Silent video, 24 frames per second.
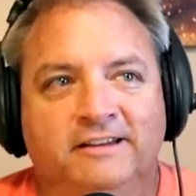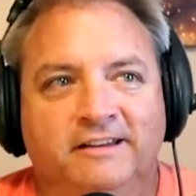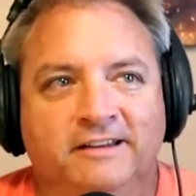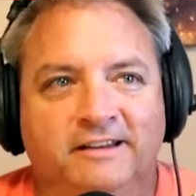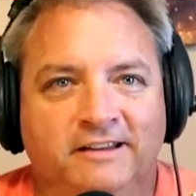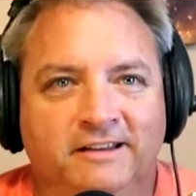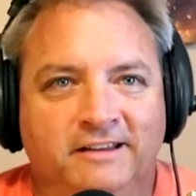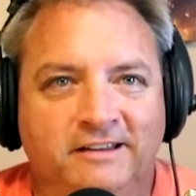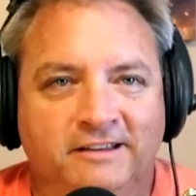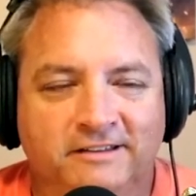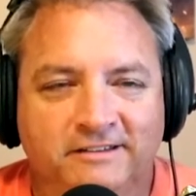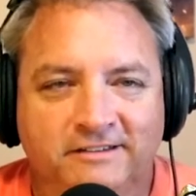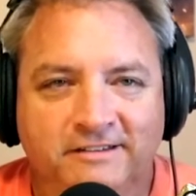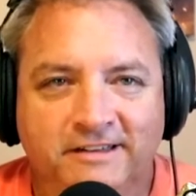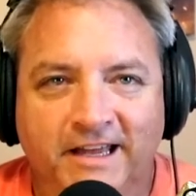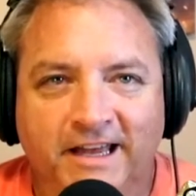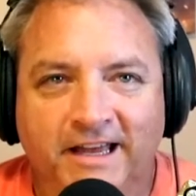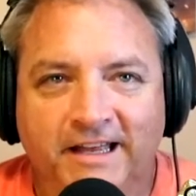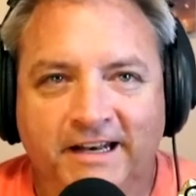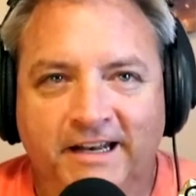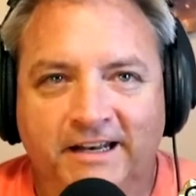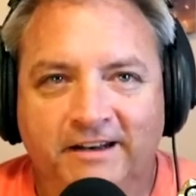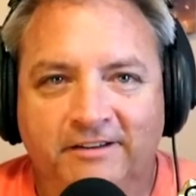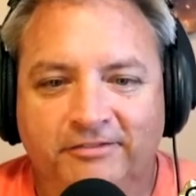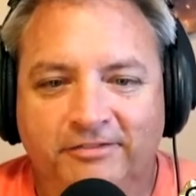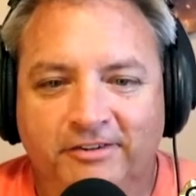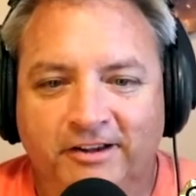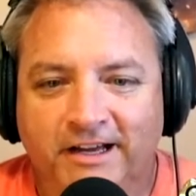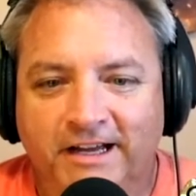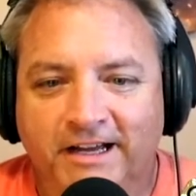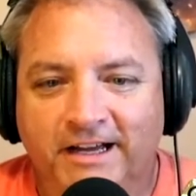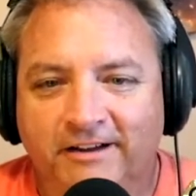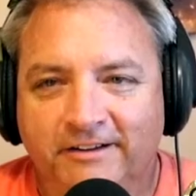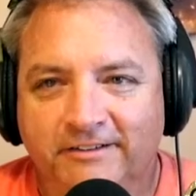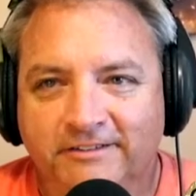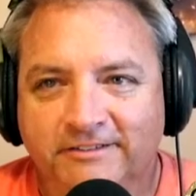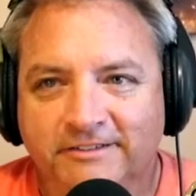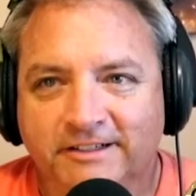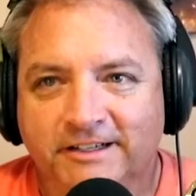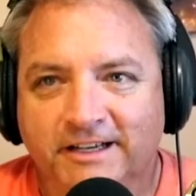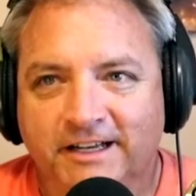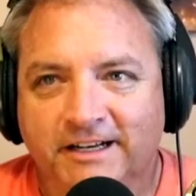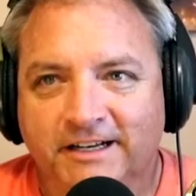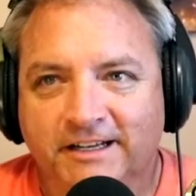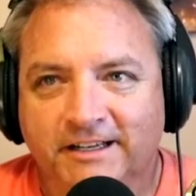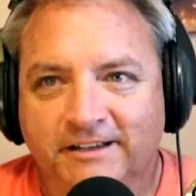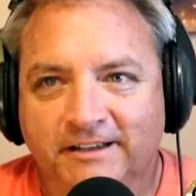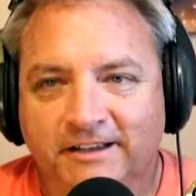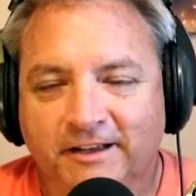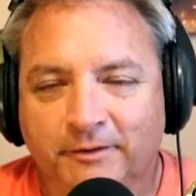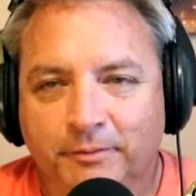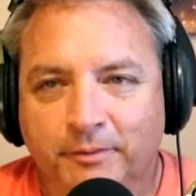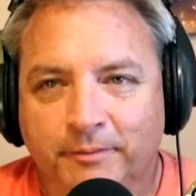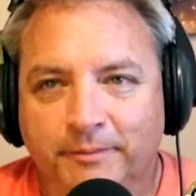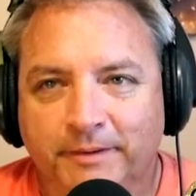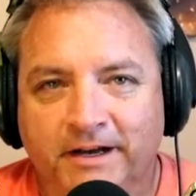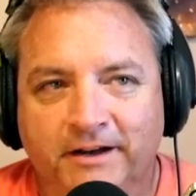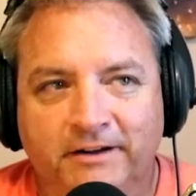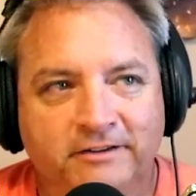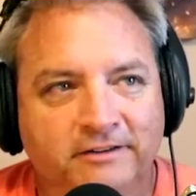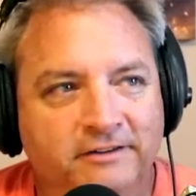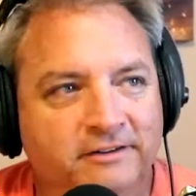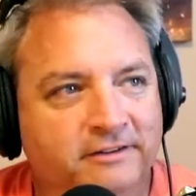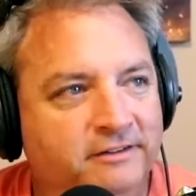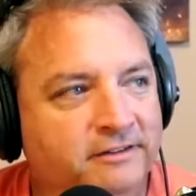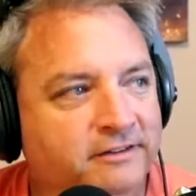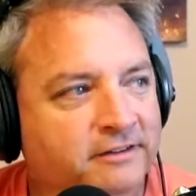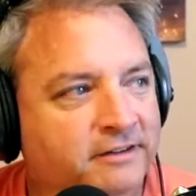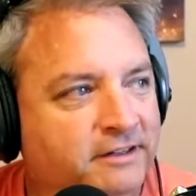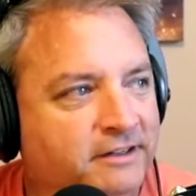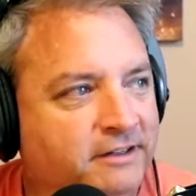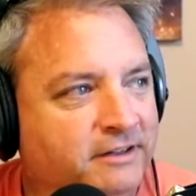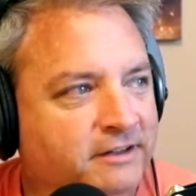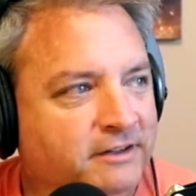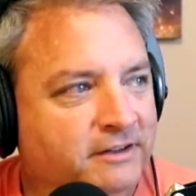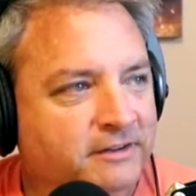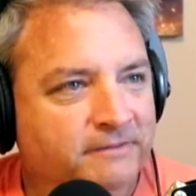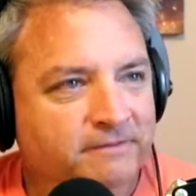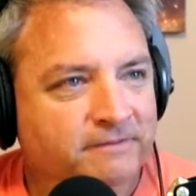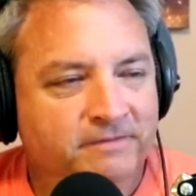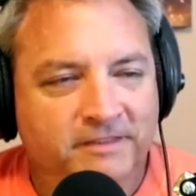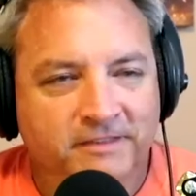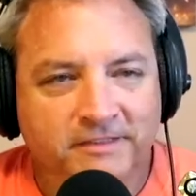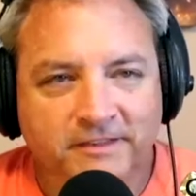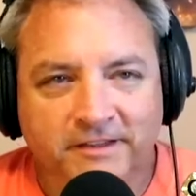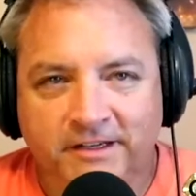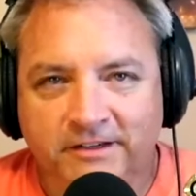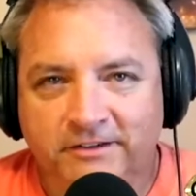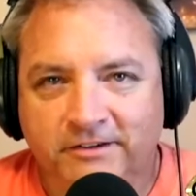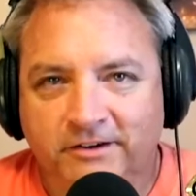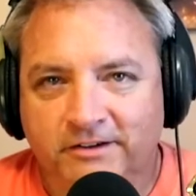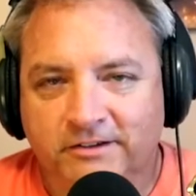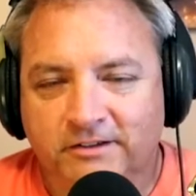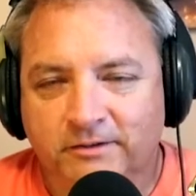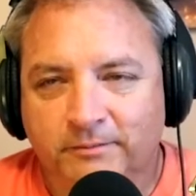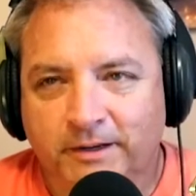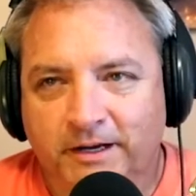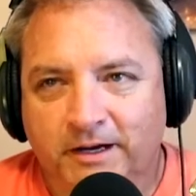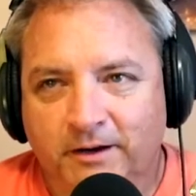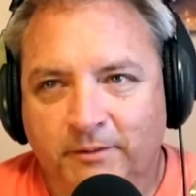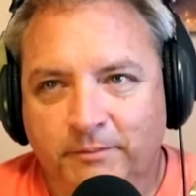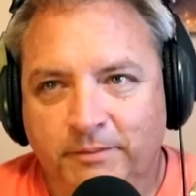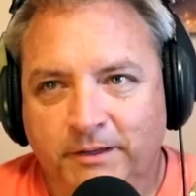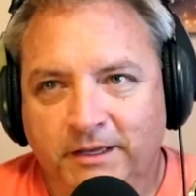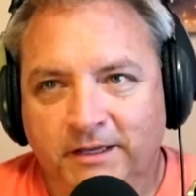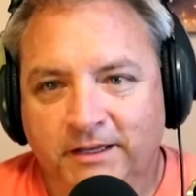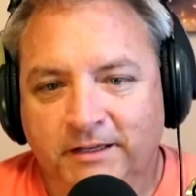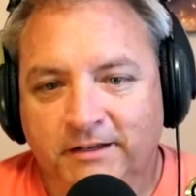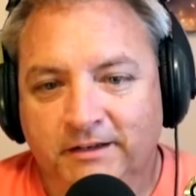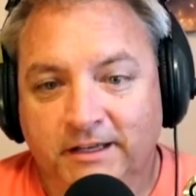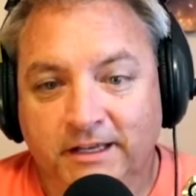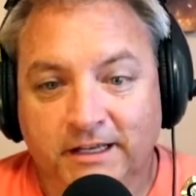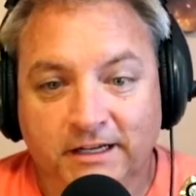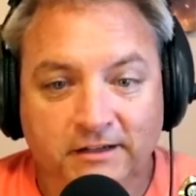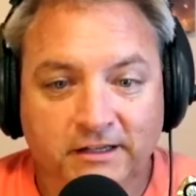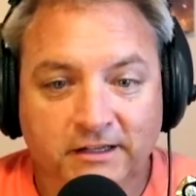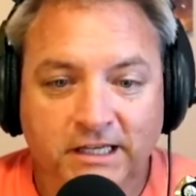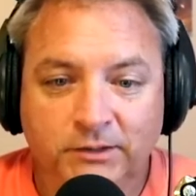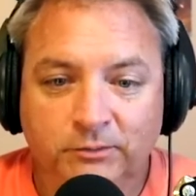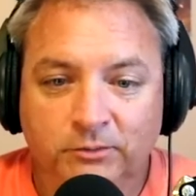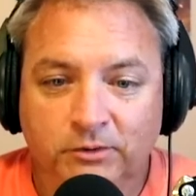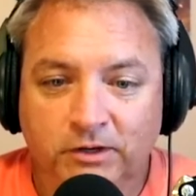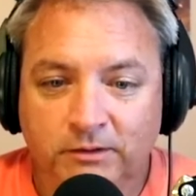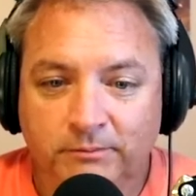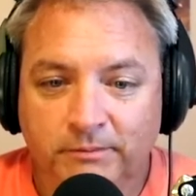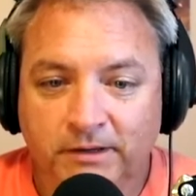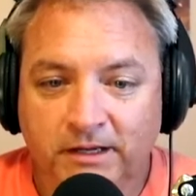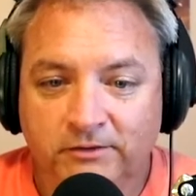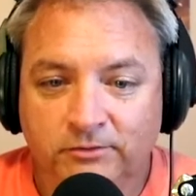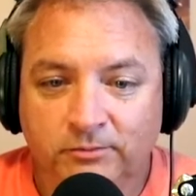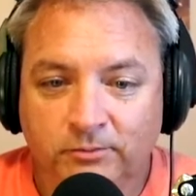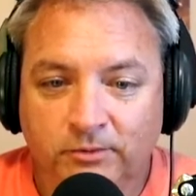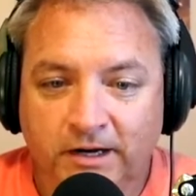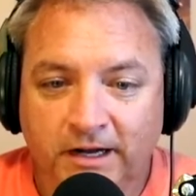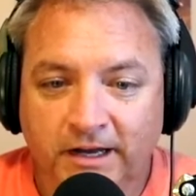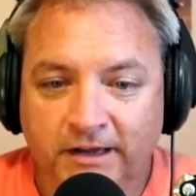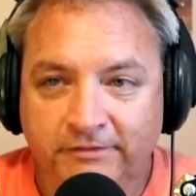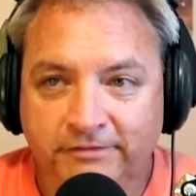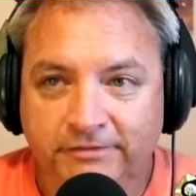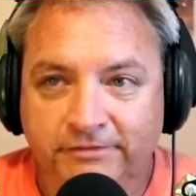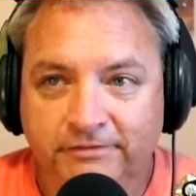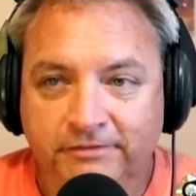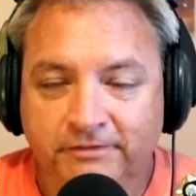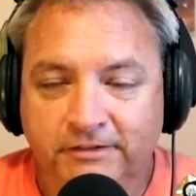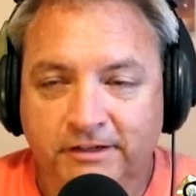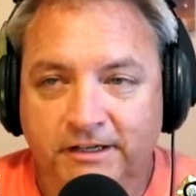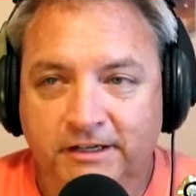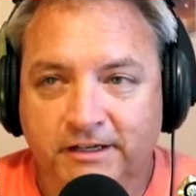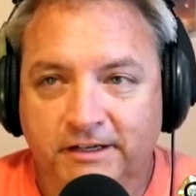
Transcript: his dad had to fly out and kind of help him out. And then he talks about being in Italy, where he met his wife,